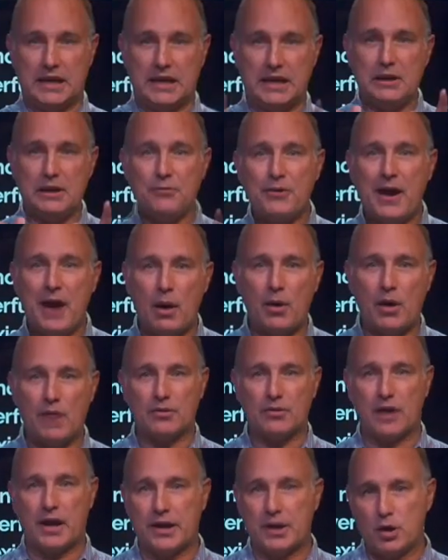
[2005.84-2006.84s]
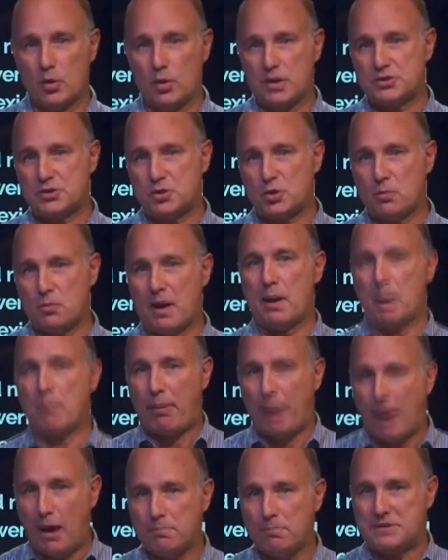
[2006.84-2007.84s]
If, however, I go into my
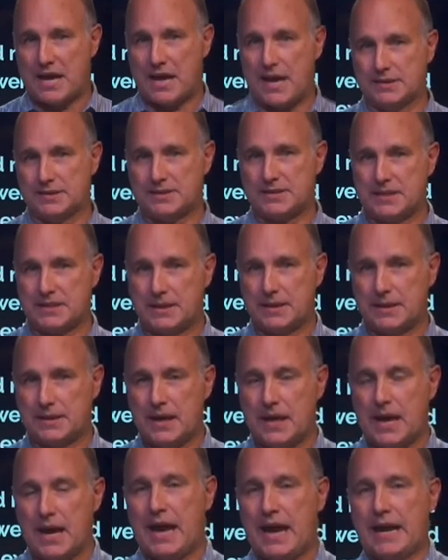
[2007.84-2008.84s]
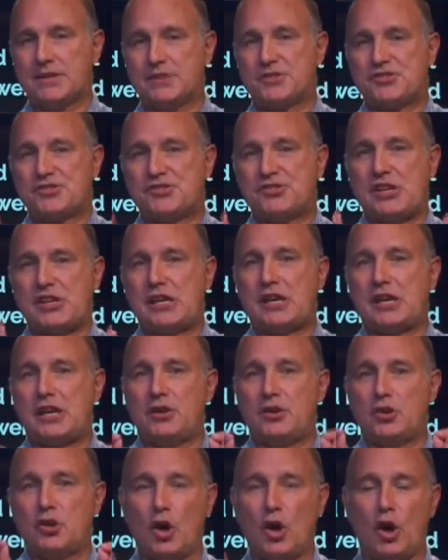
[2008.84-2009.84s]
pup tent and
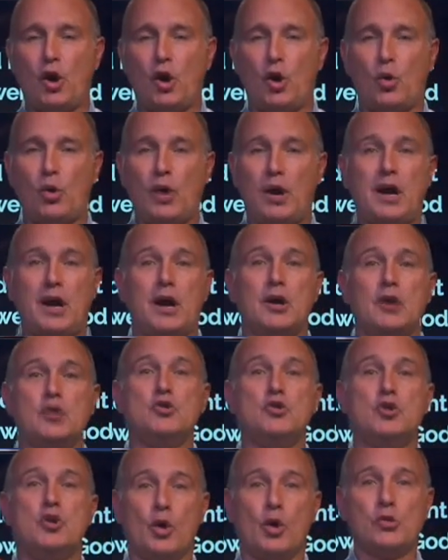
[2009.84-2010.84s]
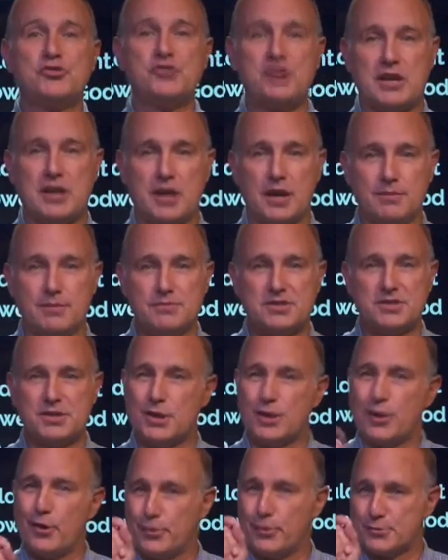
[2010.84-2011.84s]
see no no-see-ums,
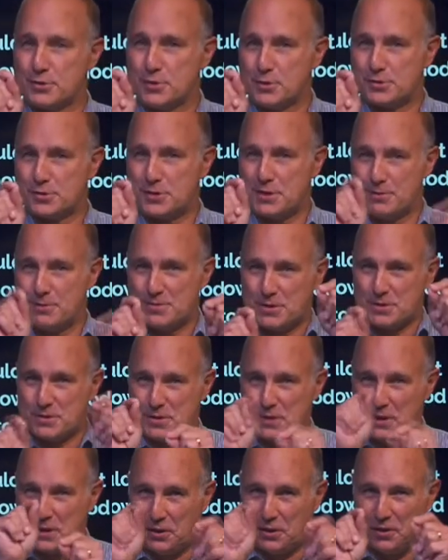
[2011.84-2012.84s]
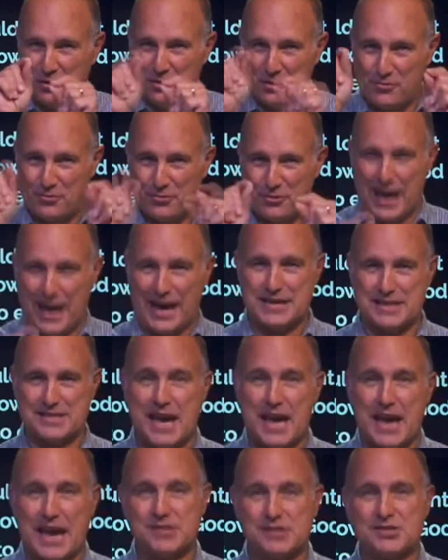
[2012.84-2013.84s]
you know those no-see-ums, those little flies,
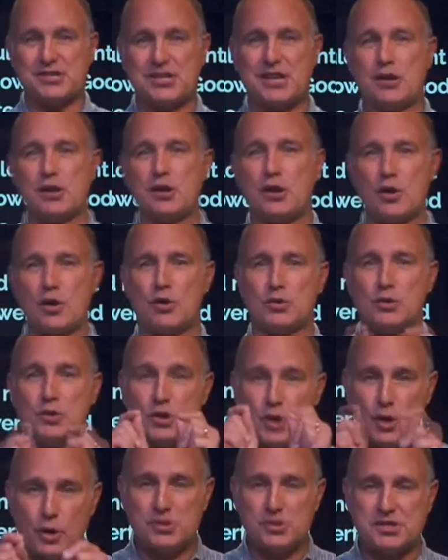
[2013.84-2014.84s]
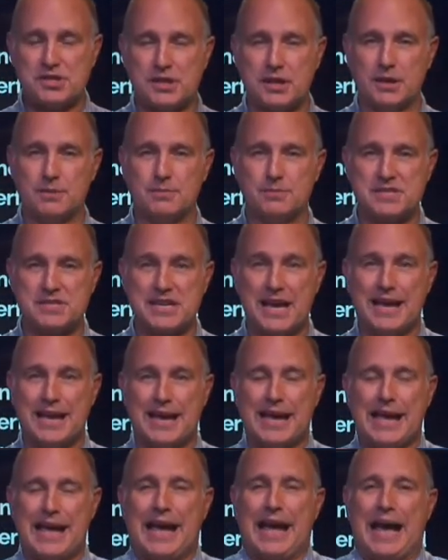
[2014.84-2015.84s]
and see no no-see-ums,
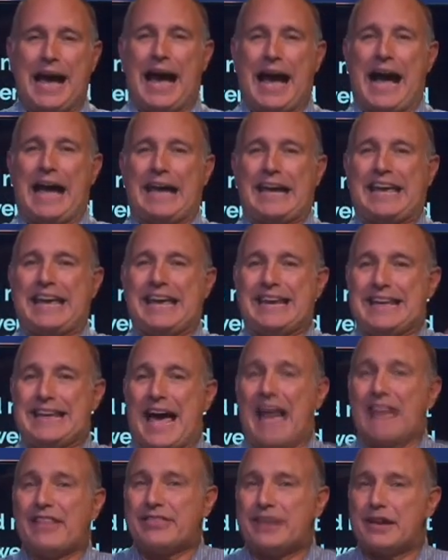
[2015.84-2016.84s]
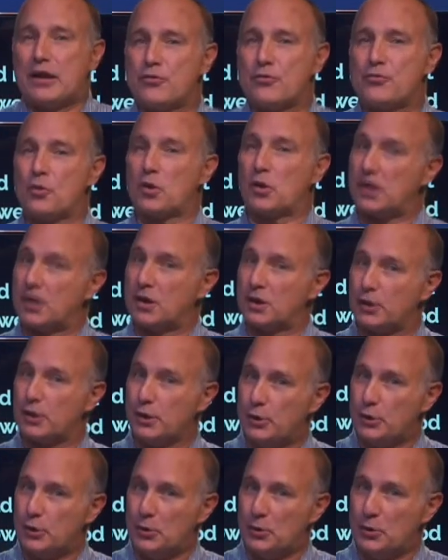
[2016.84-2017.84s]
I cannot therefore
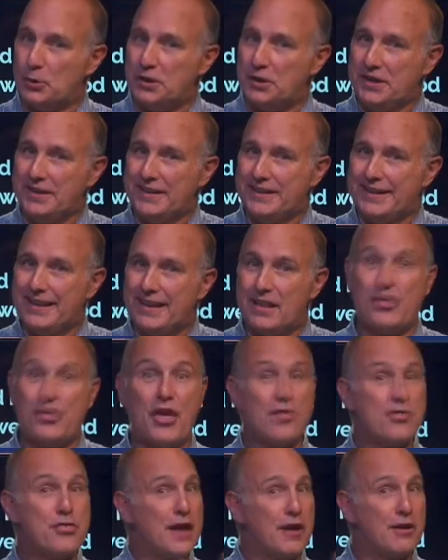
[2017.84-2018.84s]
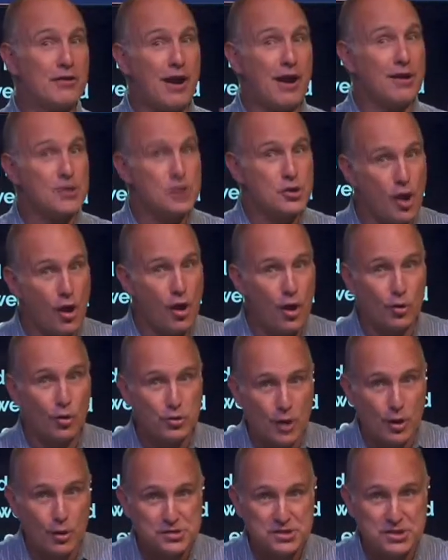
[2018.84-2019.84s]
conclude that there are no
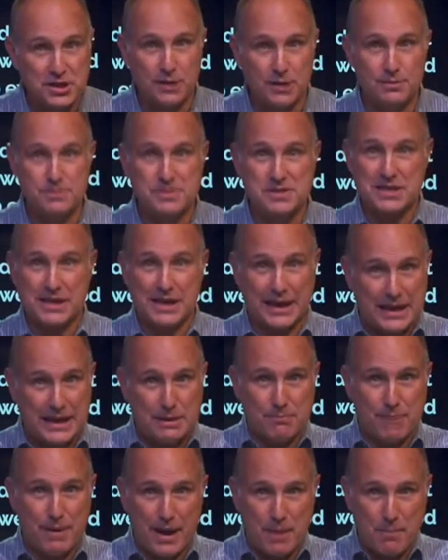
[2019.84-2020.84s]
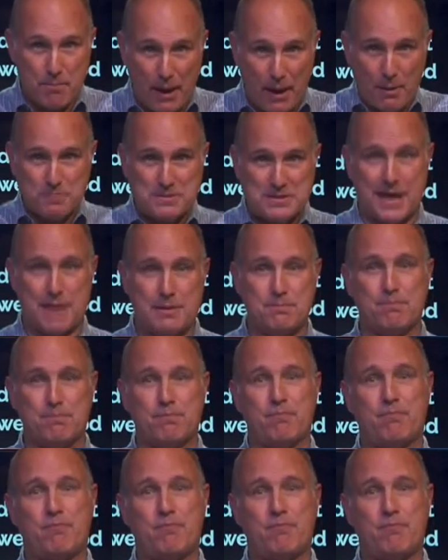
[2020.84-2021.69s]
no-see-ums in my pup tent